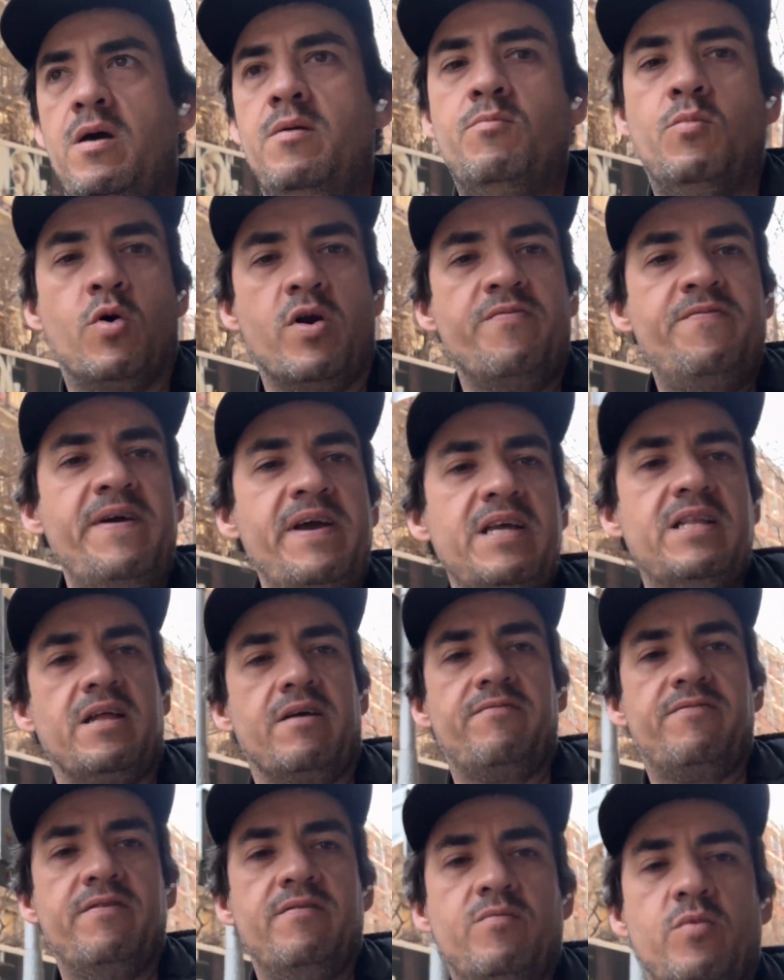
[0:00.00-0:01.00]
more
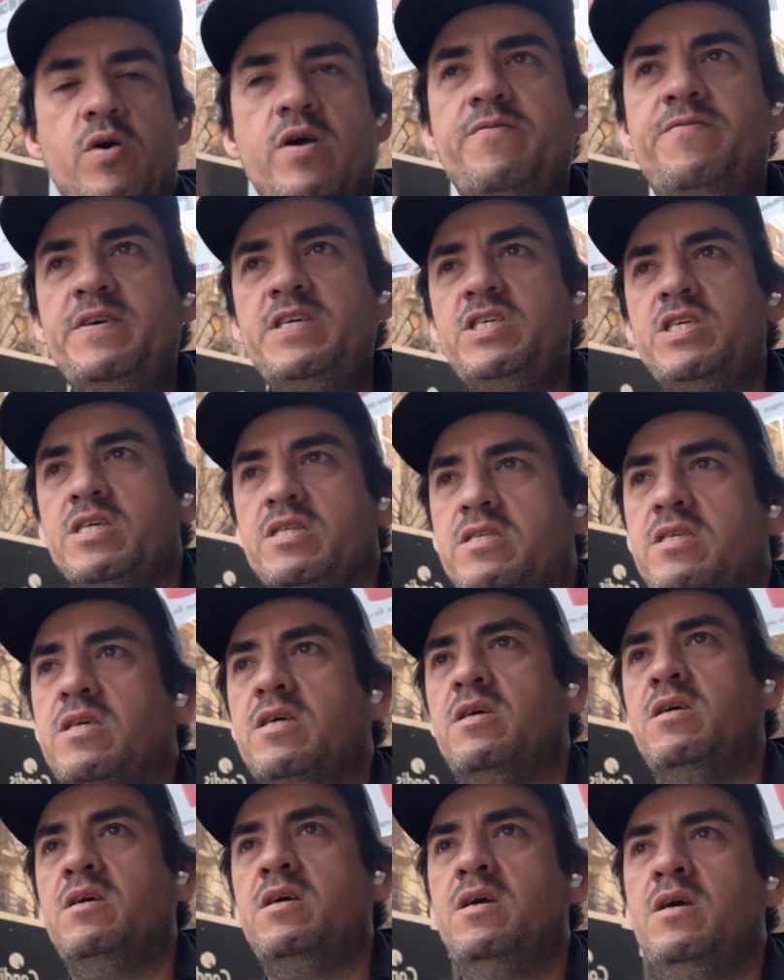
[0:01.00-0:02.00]
effective, more efficient.
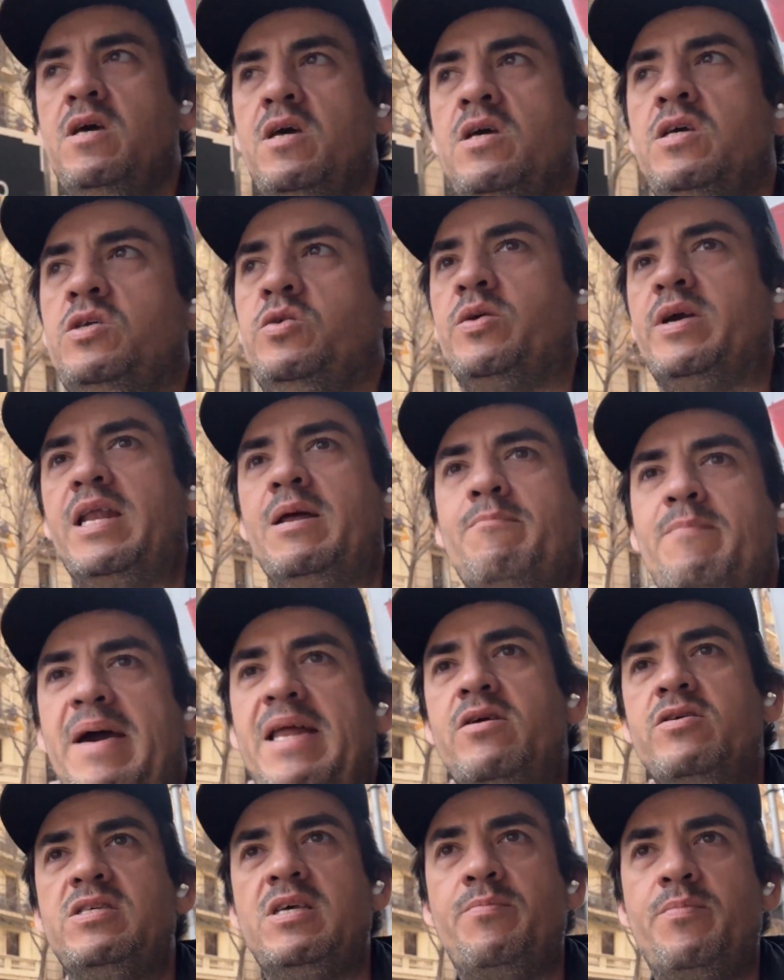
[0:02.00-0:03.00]
You get a
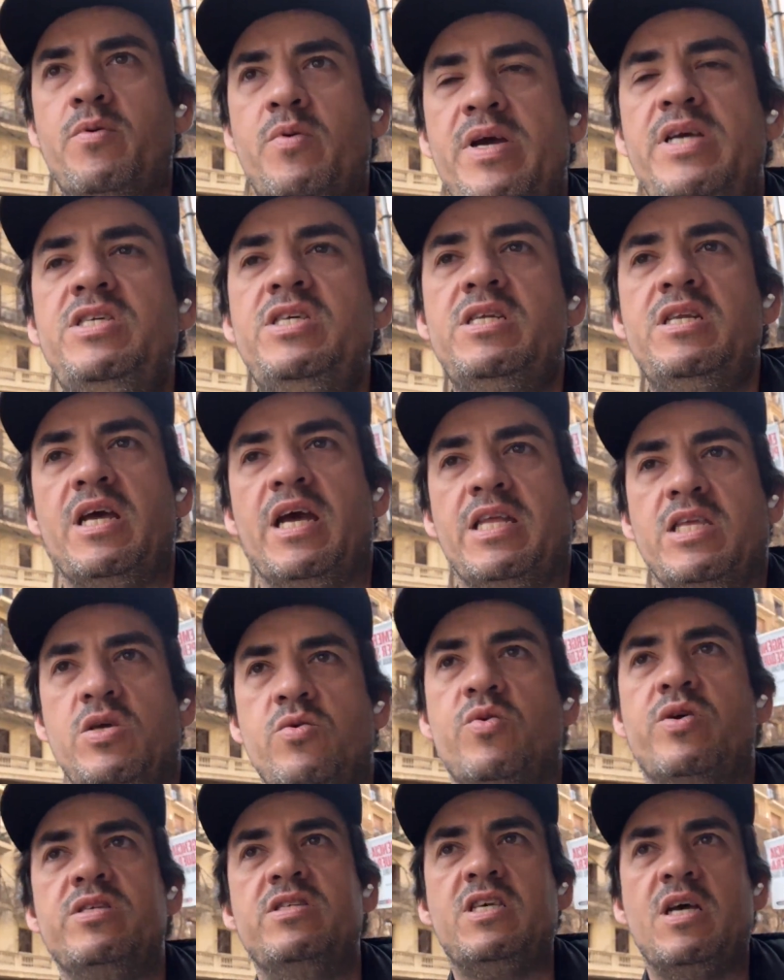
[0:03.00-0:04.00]
better separation and
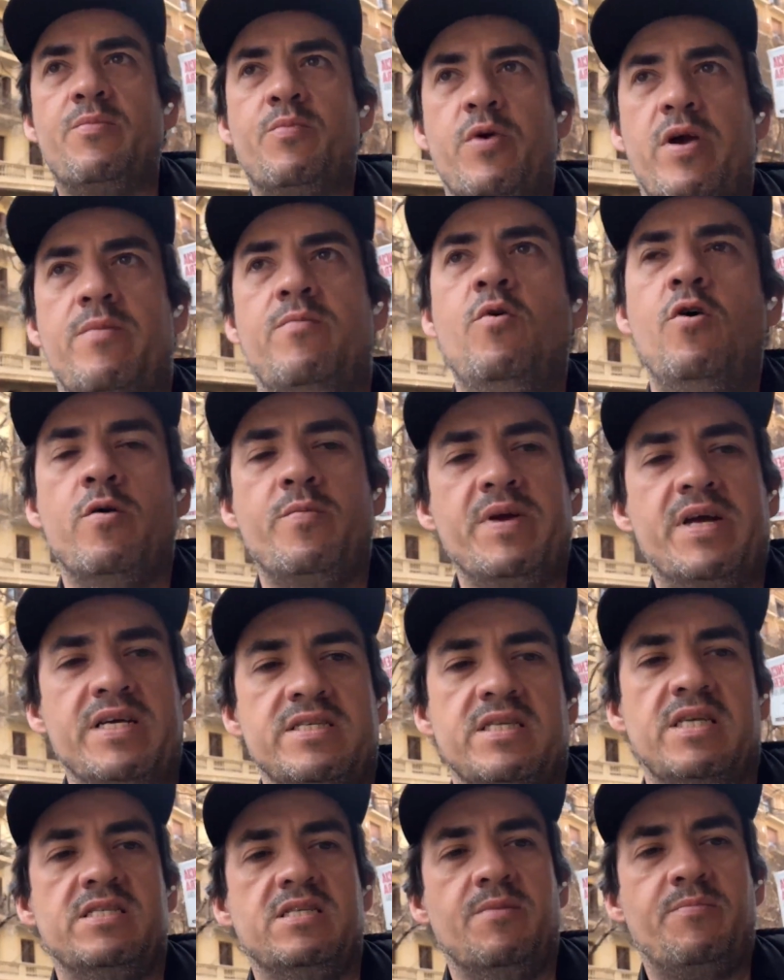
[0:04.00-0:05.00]
you can separate more
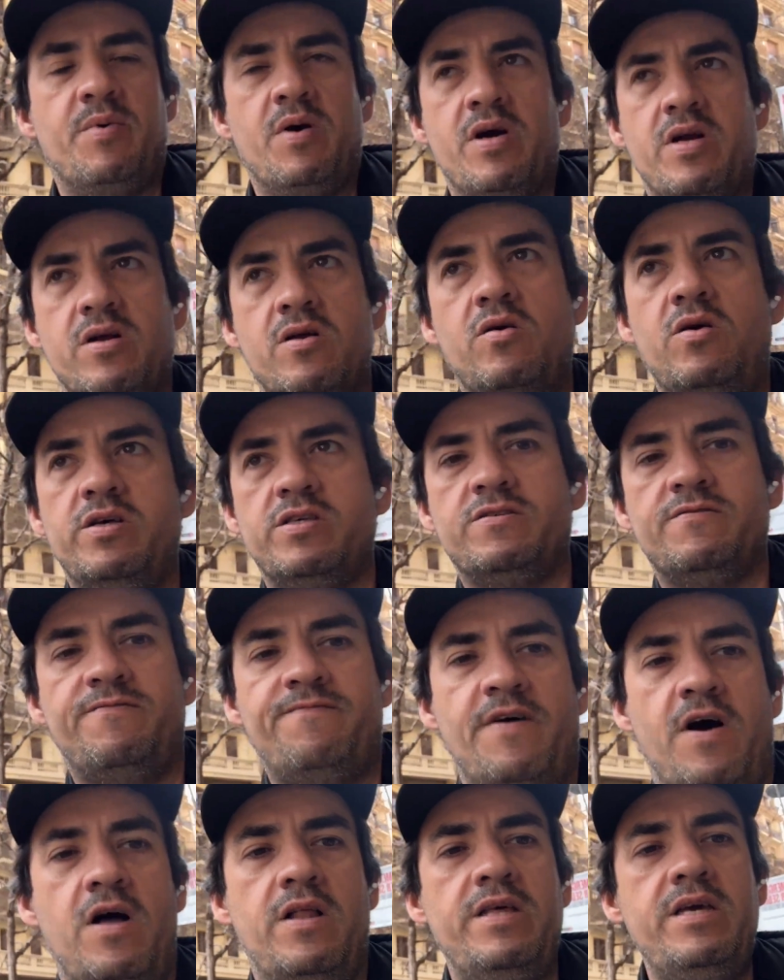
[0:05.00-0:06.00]
because as the particle is
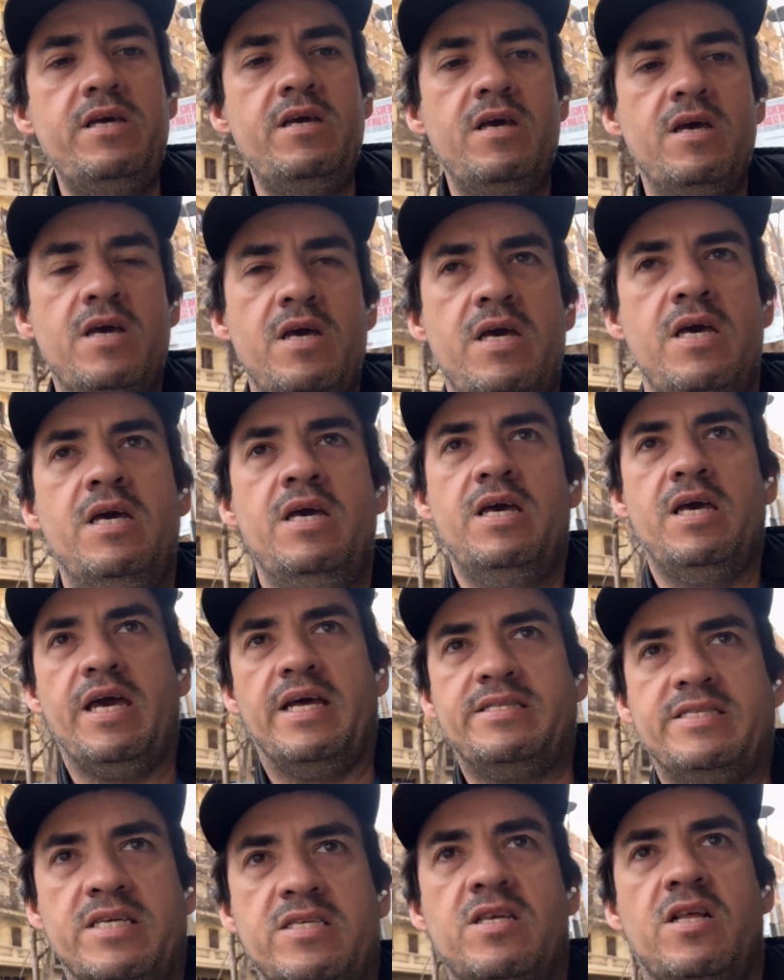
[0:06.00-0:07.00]
falling,
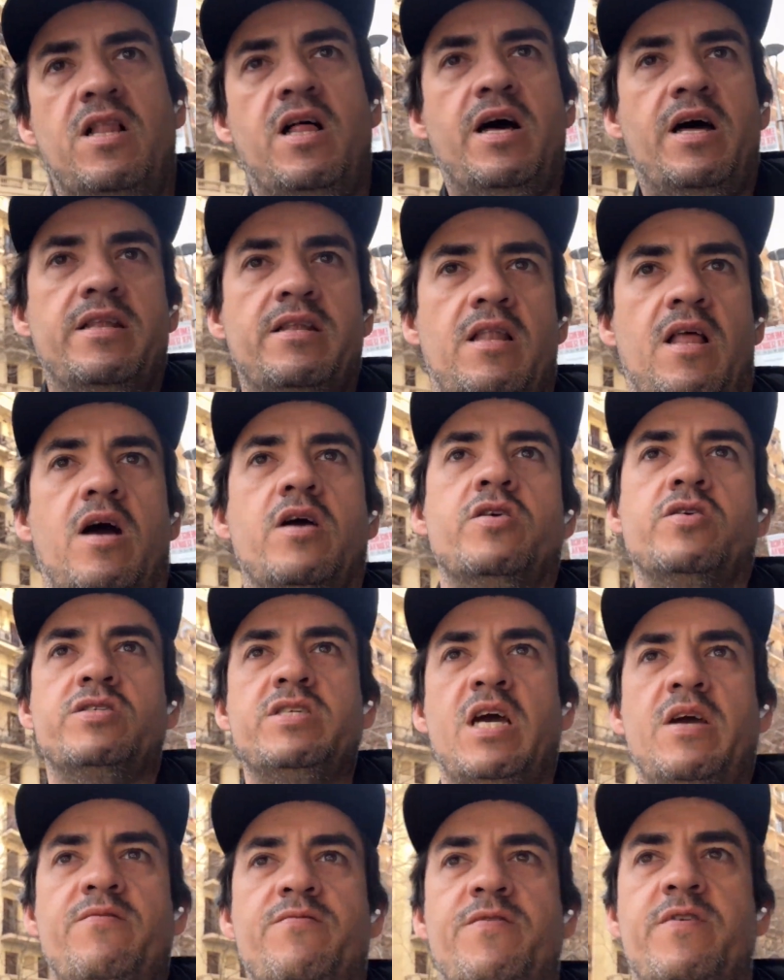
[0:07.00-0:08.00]
it takes a lot longer
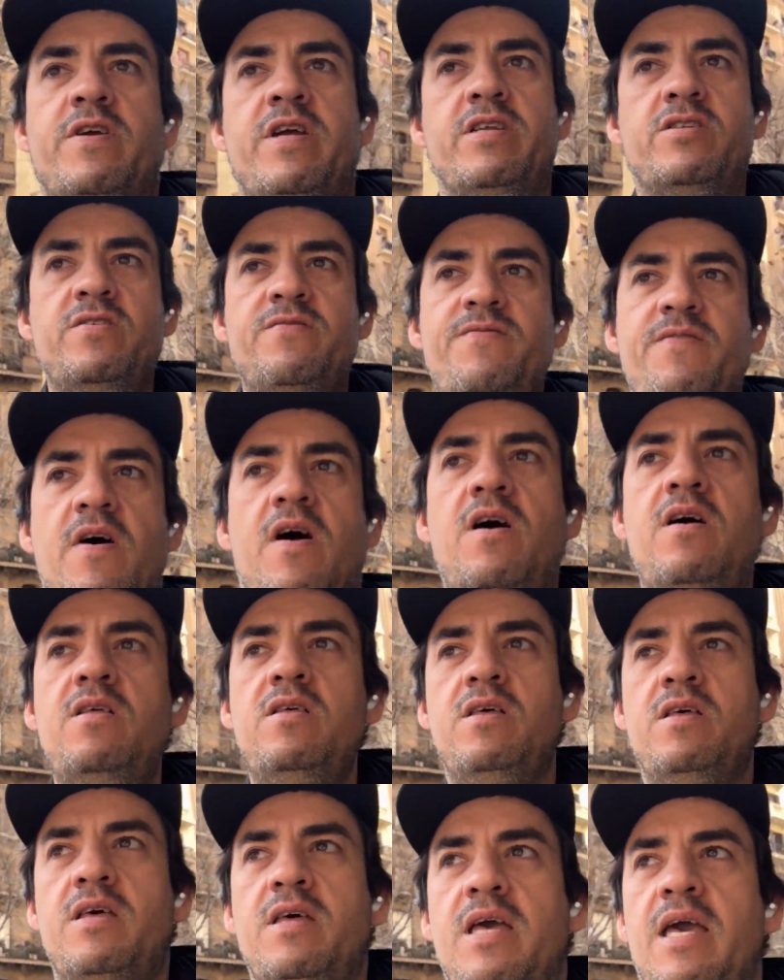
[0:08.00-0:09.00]
time for it to
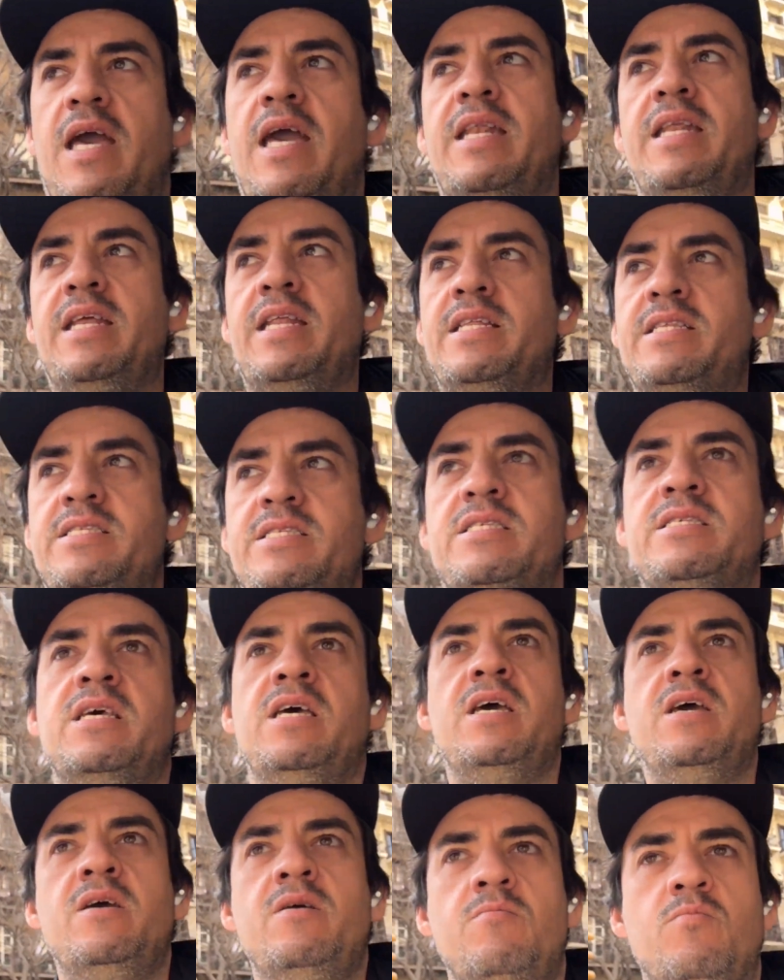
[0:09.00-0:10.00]
fall, and it's
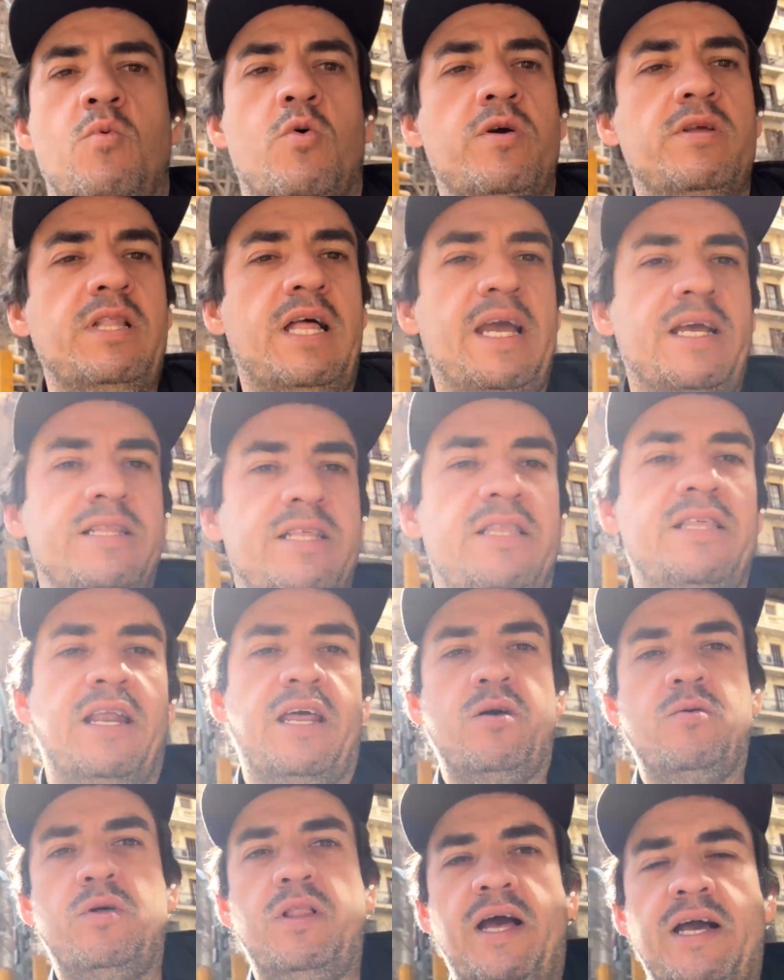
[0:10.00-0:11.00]
more likely
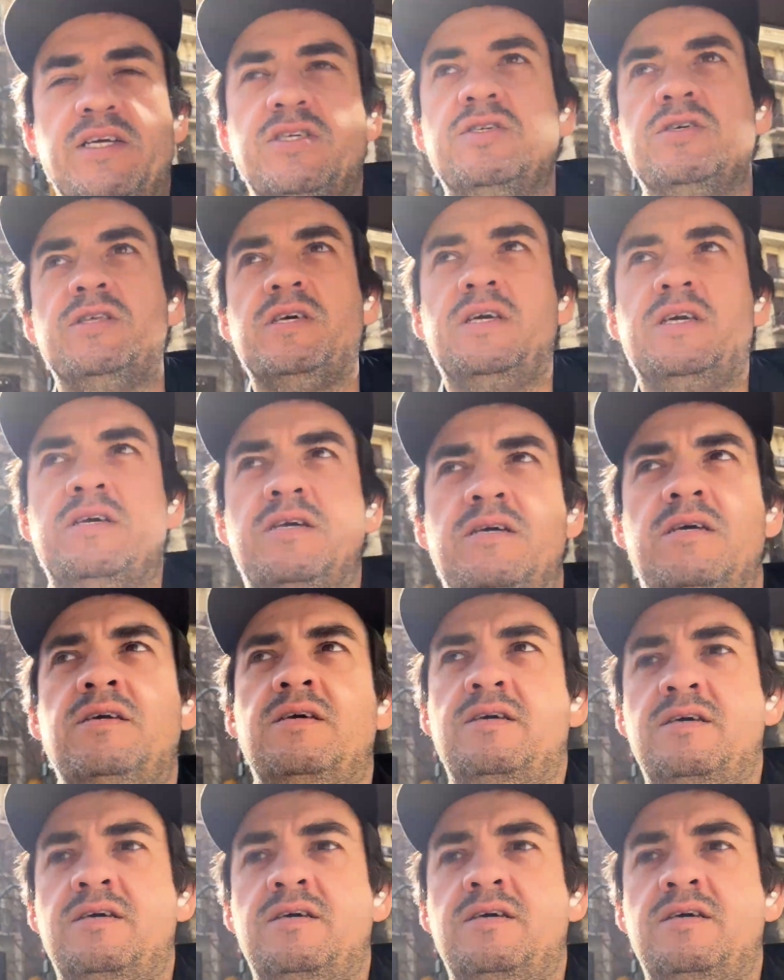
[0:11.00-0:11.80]
that it will actually